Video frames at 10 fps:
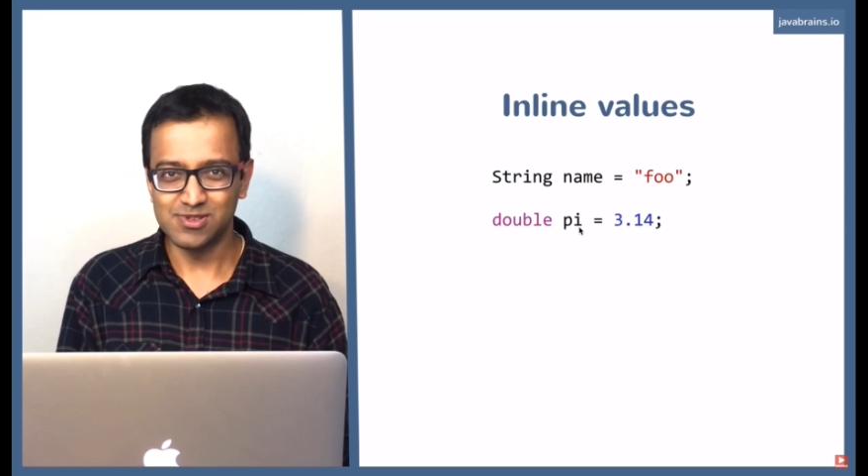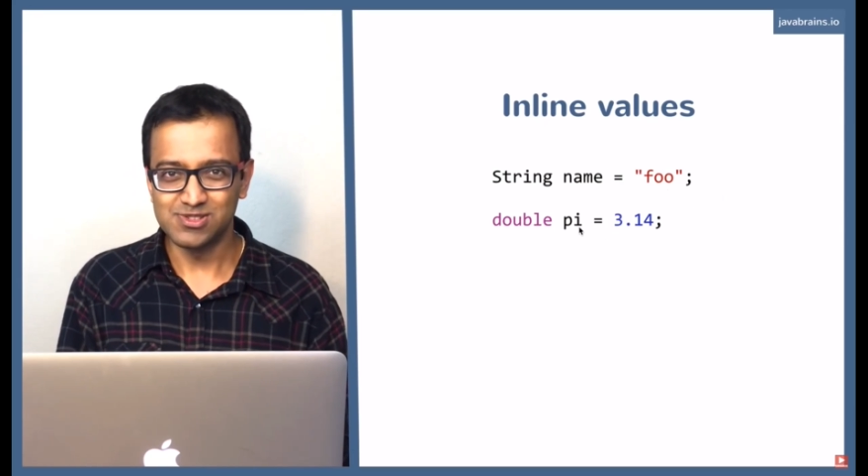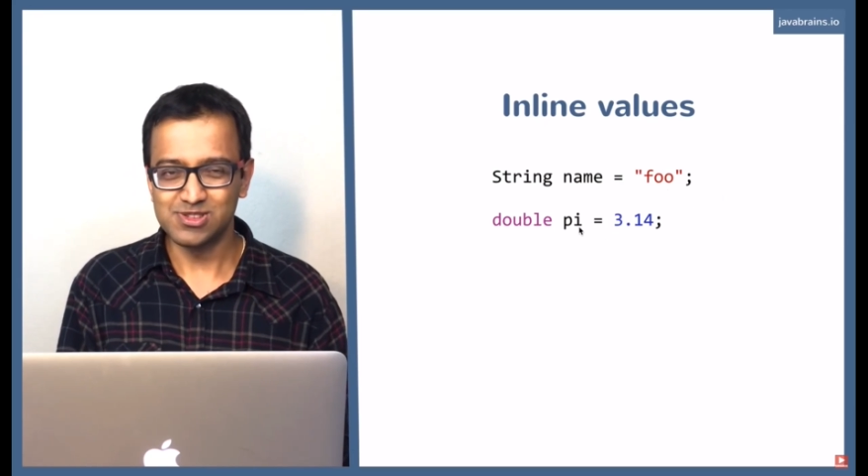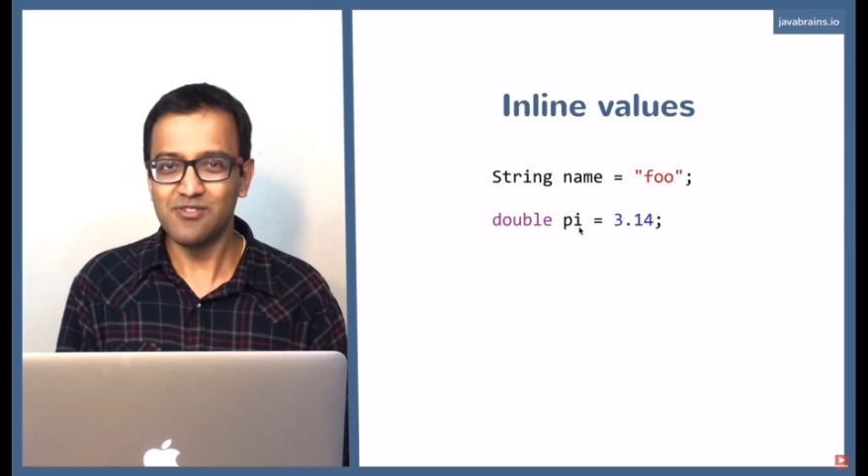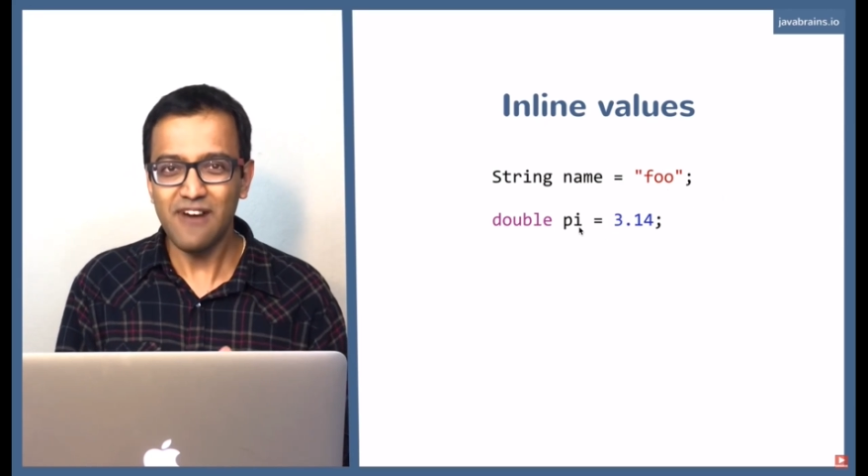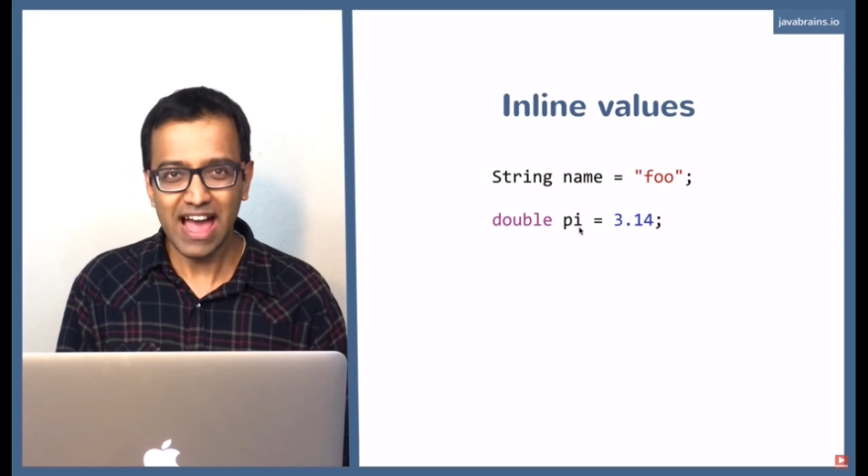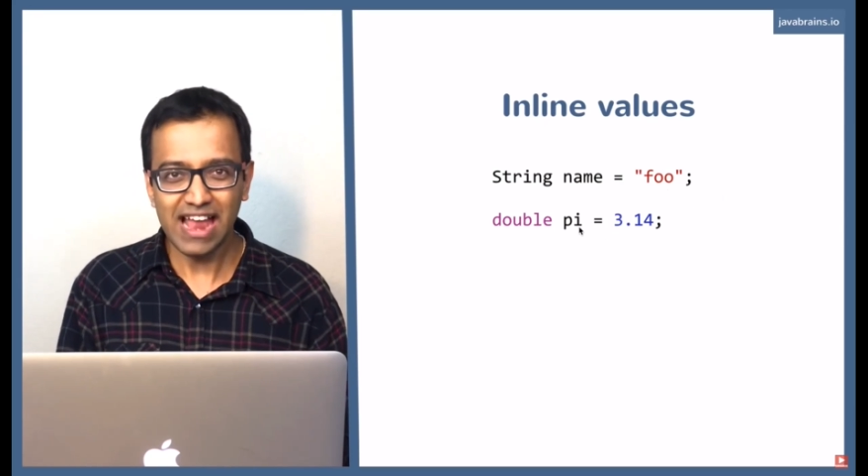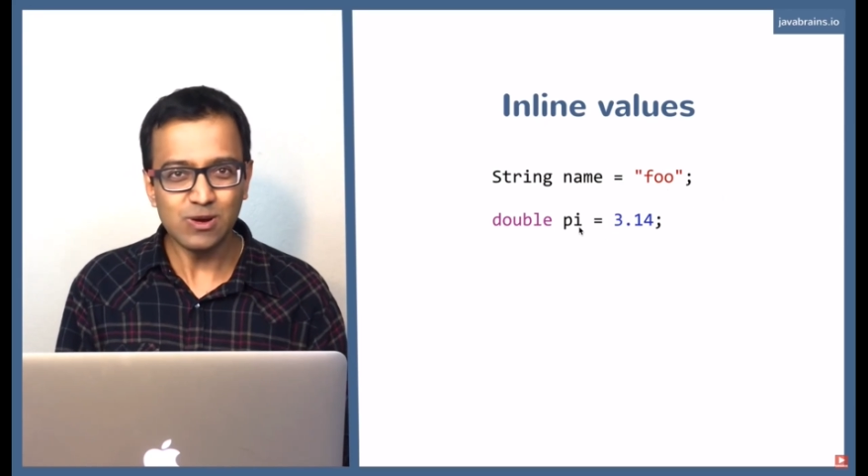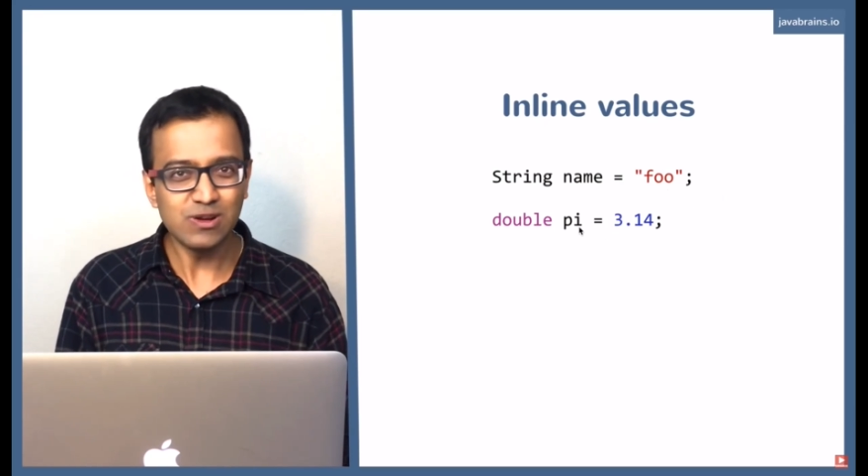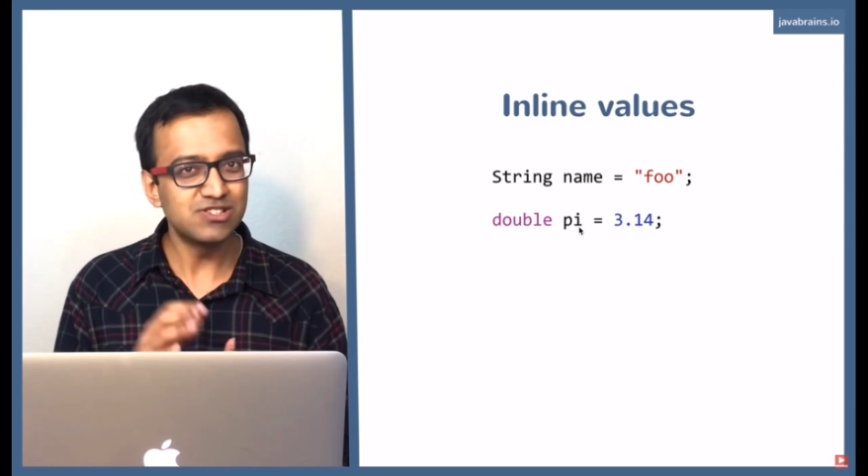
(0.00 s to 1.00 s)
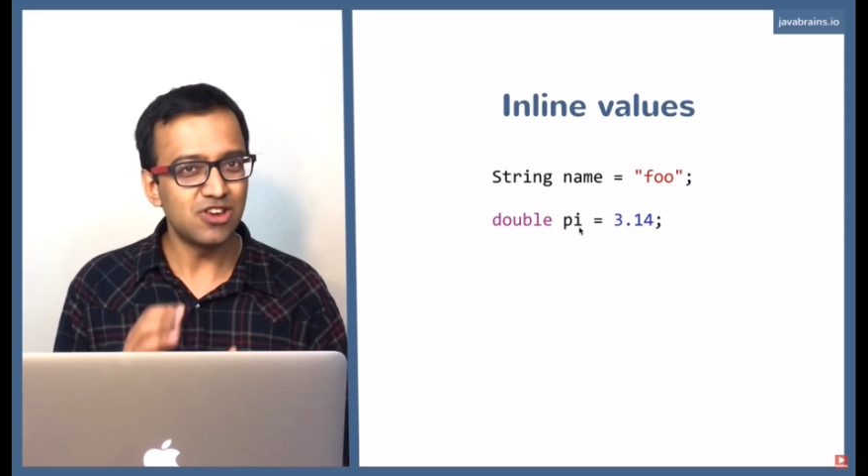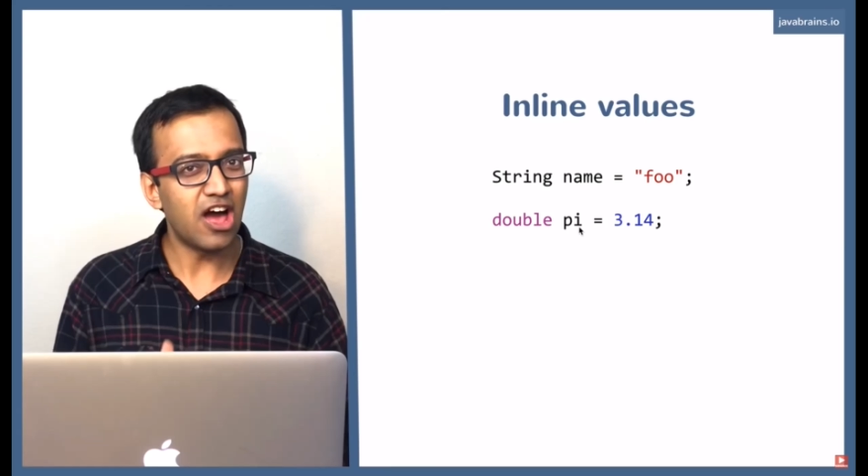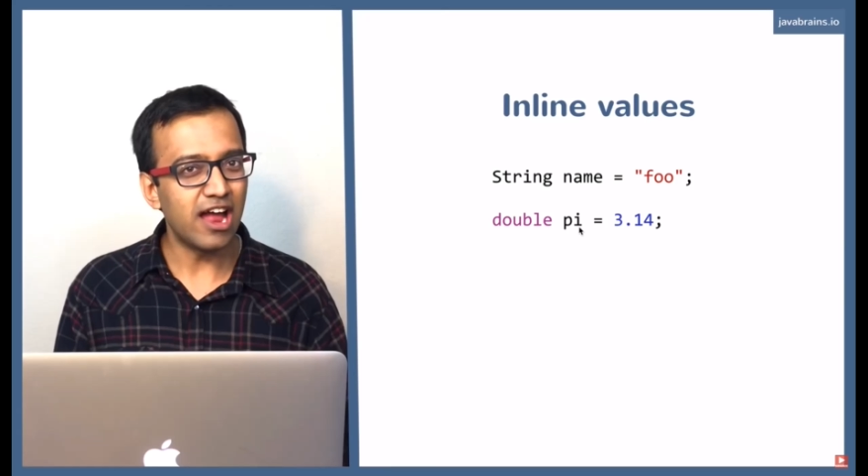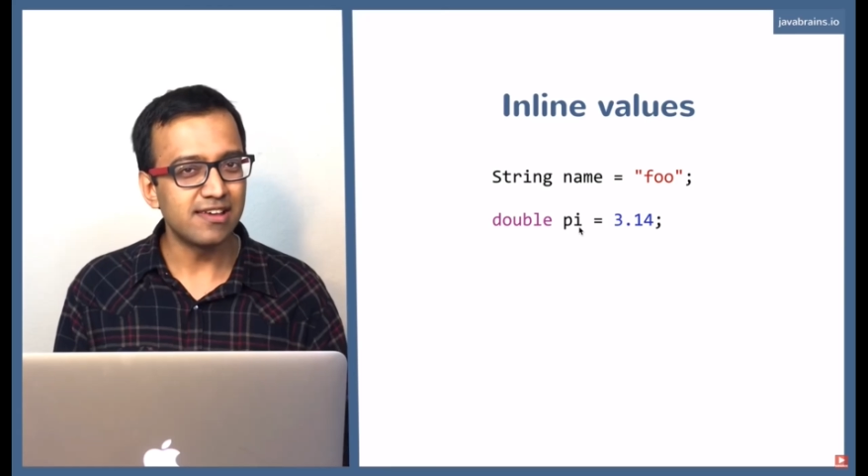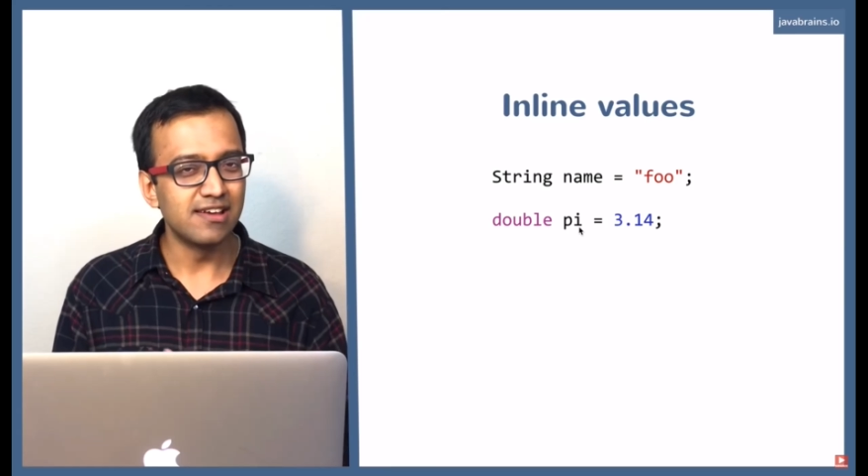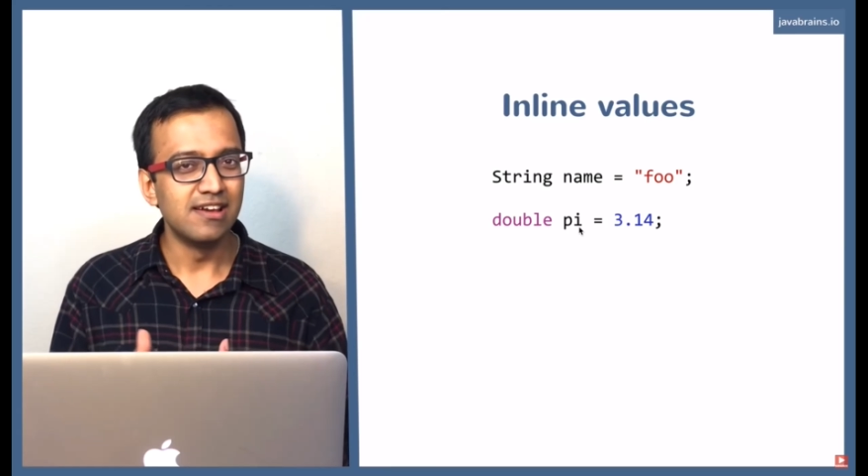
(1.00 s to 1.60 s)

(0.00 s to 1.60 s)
So the value is not